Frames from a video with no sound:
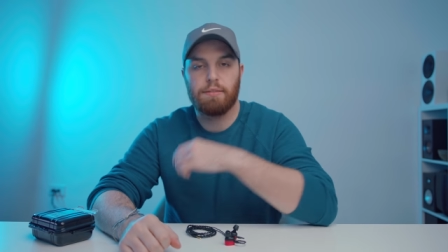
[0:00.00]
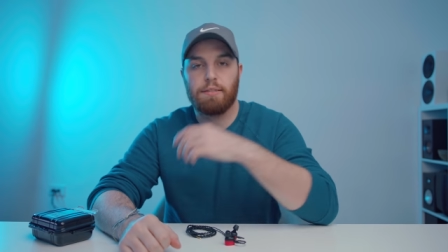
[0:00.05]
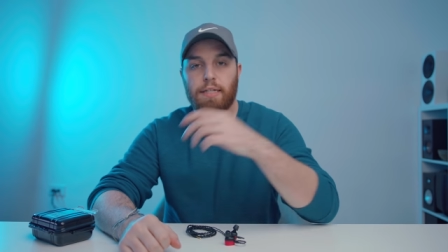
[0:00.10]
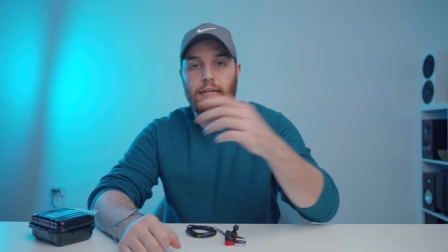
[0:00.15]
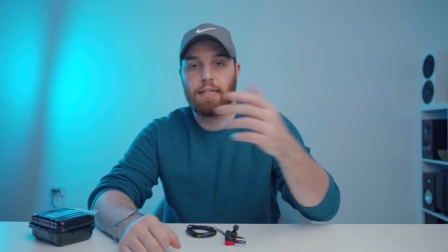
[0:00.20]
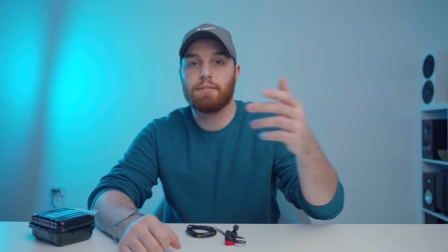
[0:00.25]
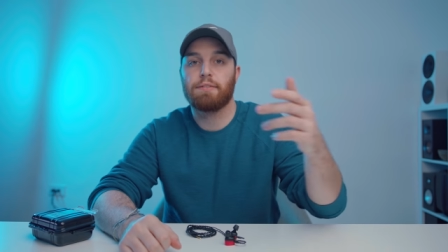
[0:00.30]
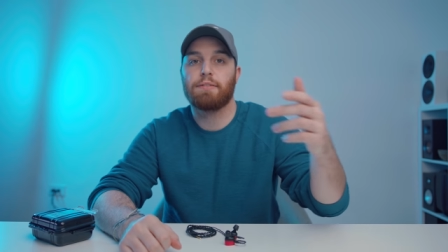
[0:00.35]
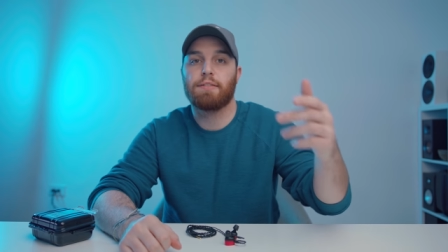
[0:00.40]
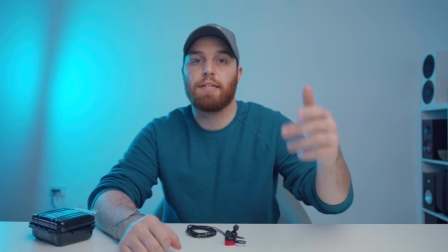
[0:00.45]

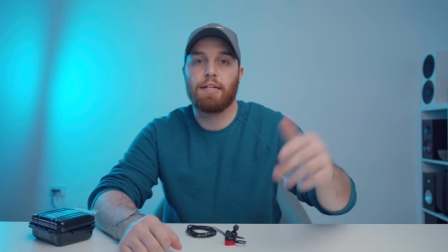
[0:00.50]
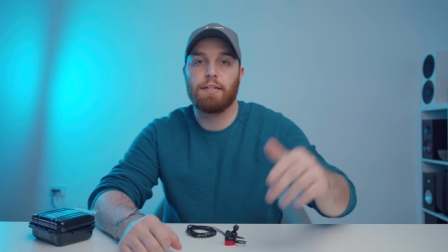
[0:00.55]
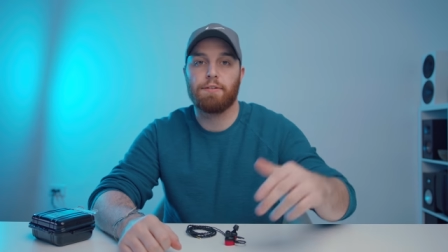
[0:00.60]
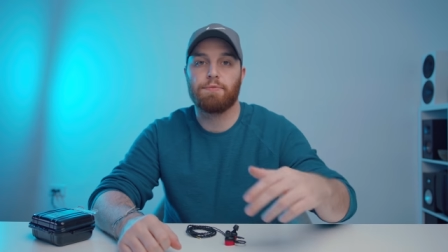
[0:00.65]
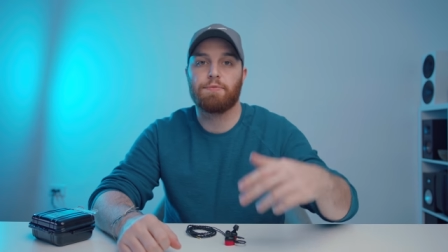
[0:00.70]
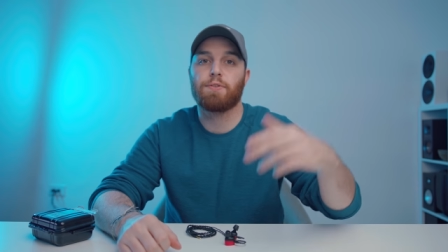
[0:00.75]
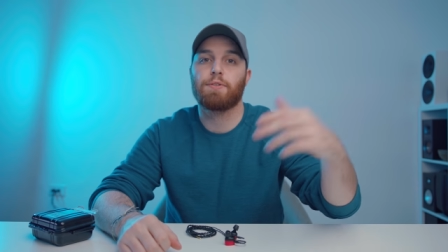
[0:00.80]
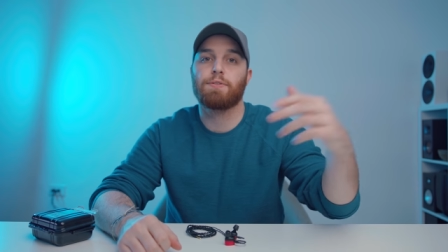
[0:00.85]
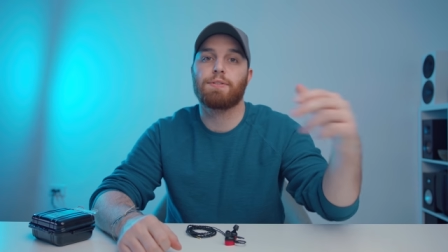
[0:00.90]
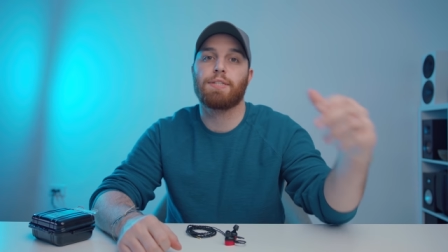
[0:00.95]
10 standing
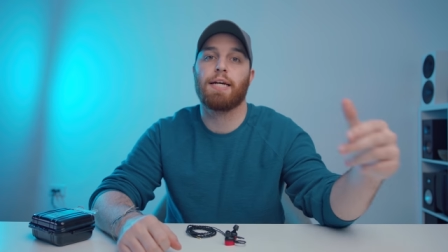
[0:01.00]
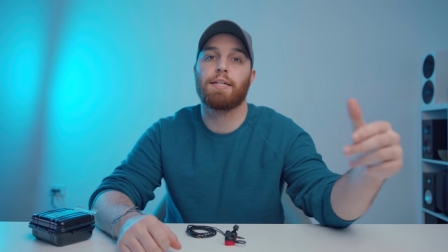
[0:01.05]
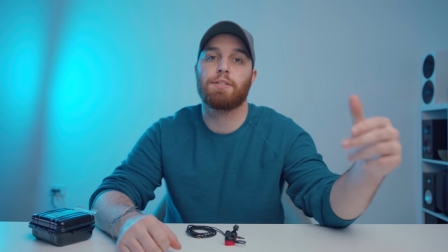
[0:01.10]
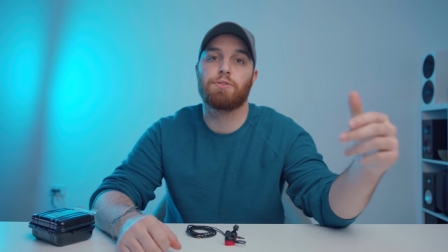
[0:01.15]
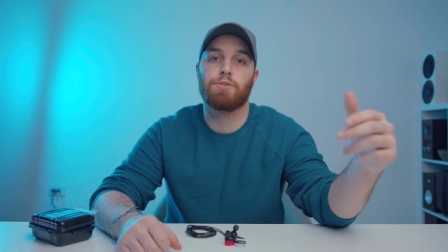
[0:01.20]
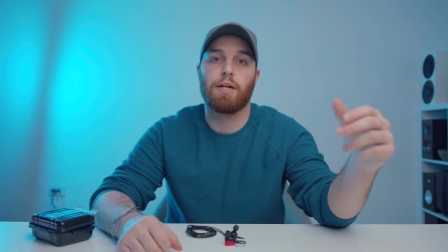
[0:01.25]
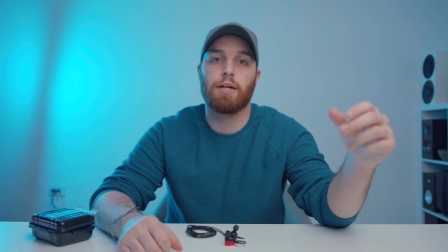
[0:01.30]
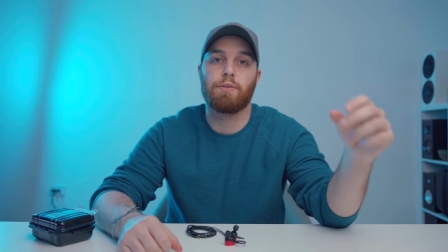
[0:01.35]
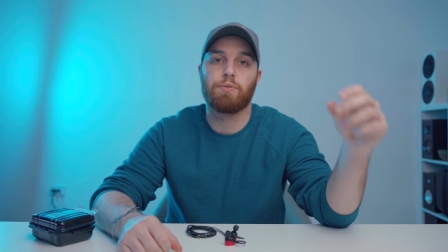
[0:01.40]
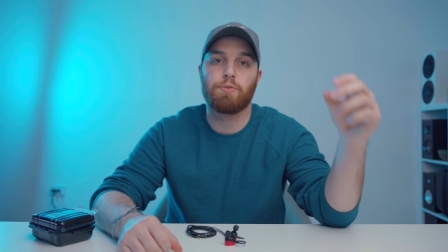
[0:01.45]
for 10
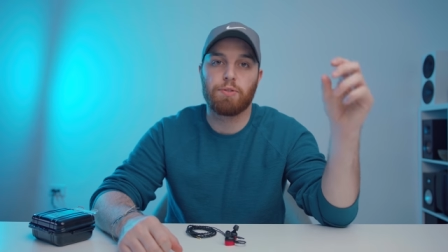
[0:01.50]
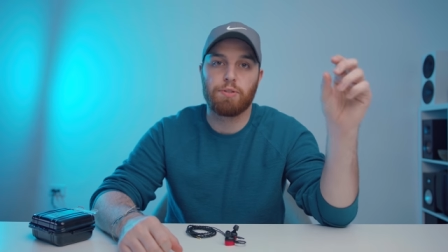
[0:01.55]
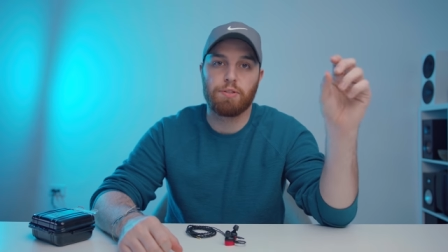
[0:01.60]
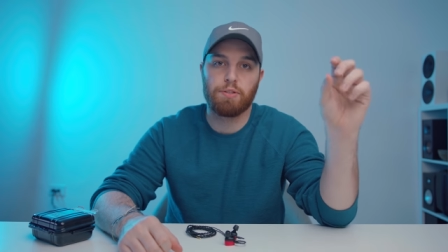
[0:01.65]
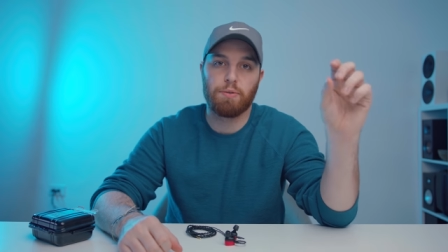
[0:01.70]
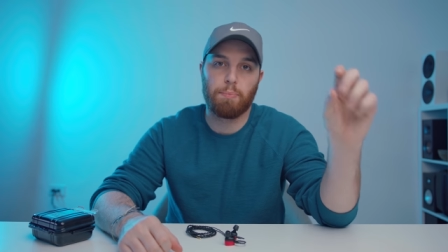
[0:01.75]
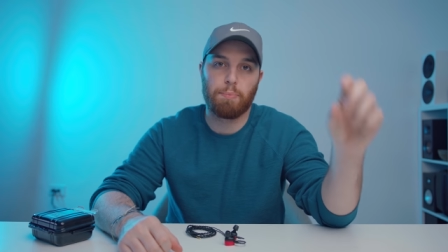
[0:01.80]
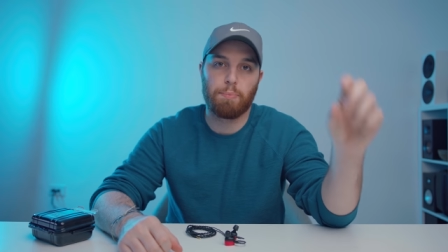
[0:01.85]
drivers